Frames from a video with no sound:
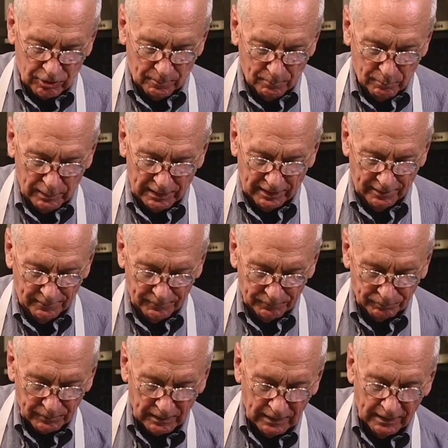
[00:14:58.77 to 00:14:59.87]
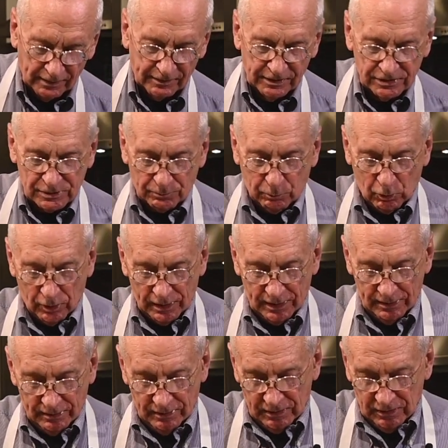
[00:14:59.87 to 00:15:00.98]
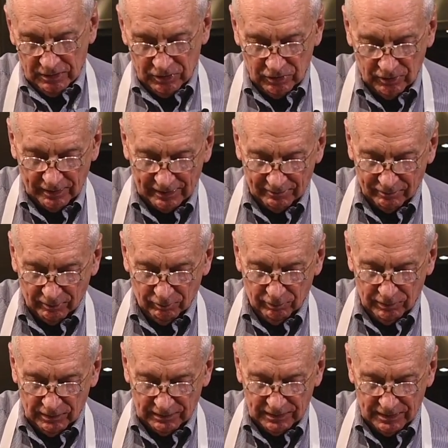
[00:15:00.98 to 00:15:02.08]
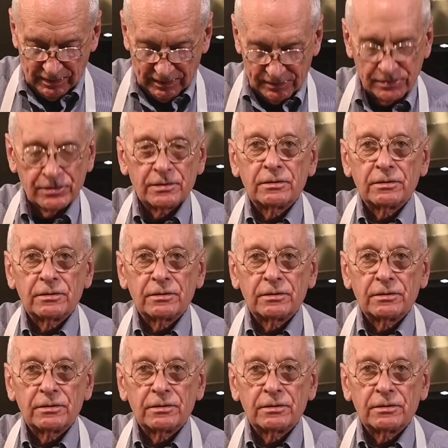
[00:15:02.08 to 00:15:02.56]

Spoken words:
But at this point, you have a really nice